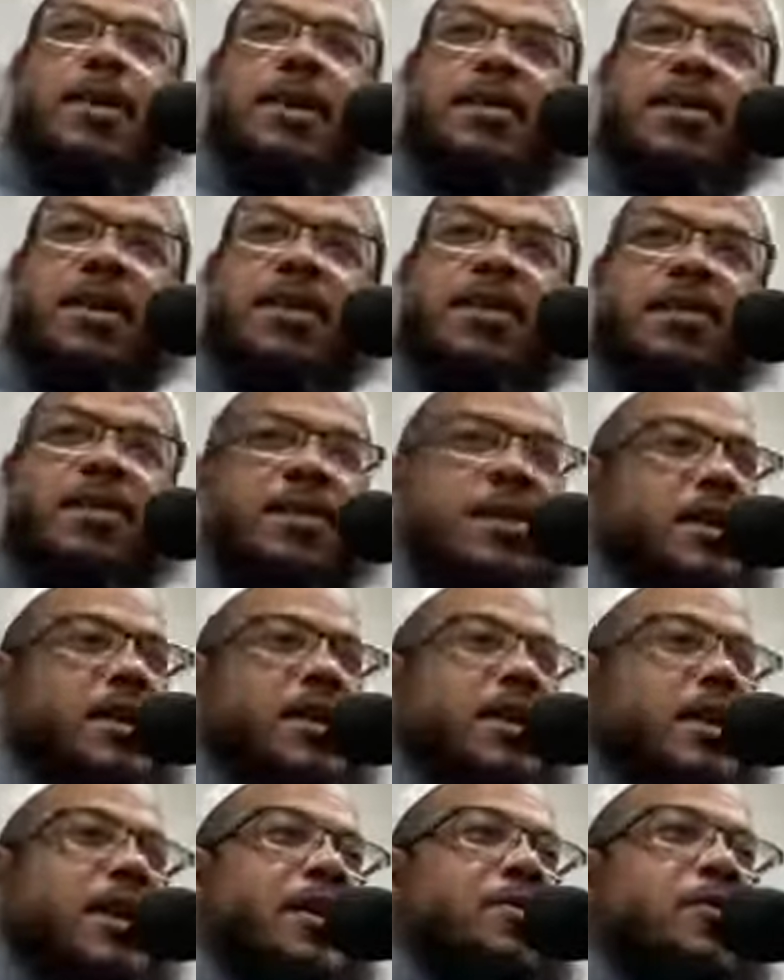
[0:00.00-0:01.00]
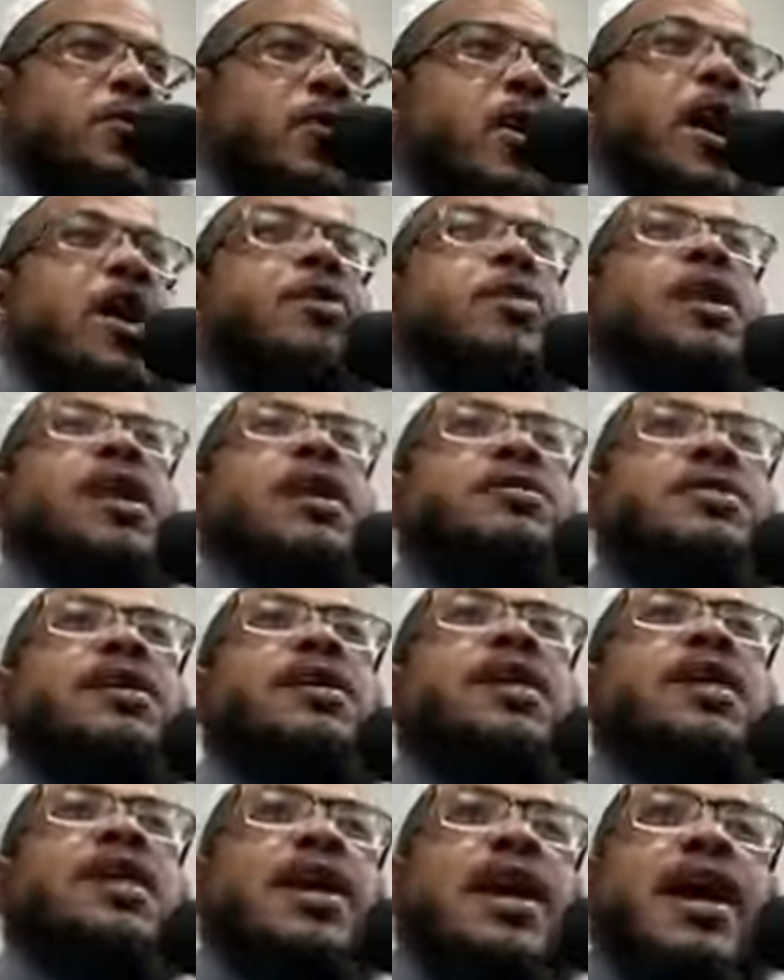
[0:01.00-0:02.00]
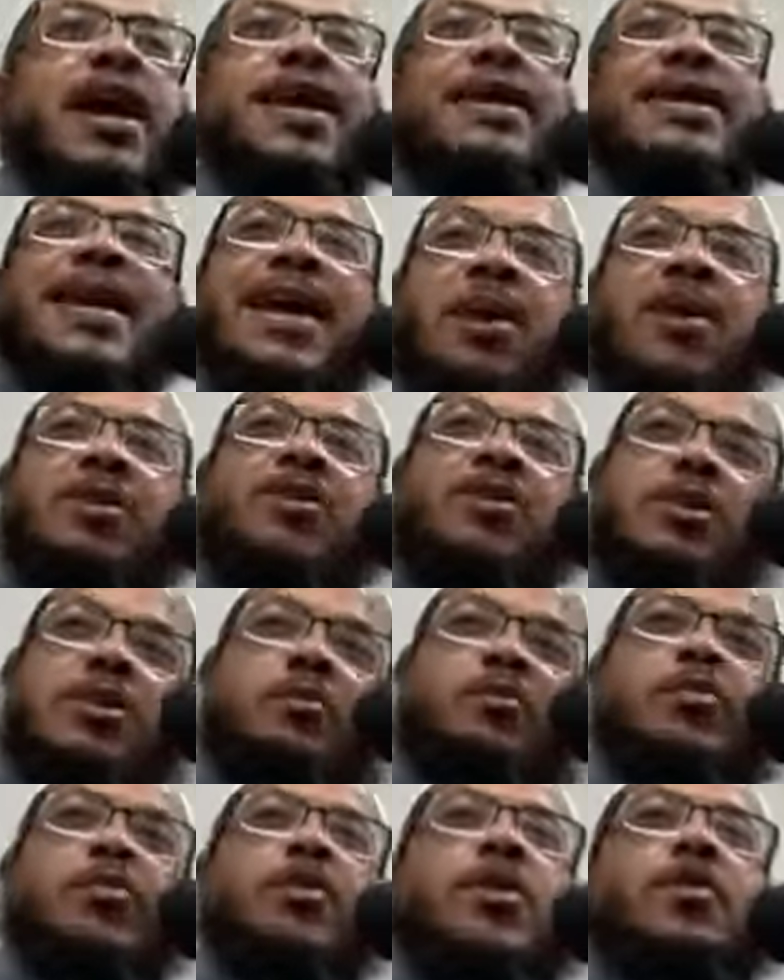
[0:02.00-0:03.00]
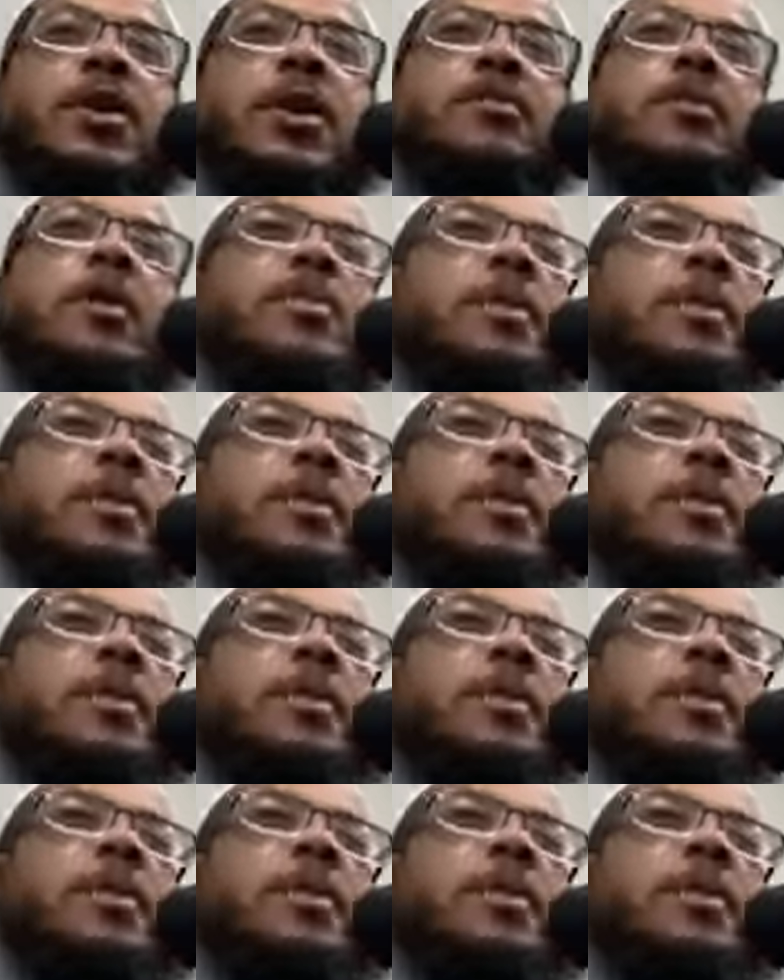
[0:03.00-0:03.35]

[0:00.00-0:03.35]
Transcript: my death. Like why would I tell a lie now at this point when I'm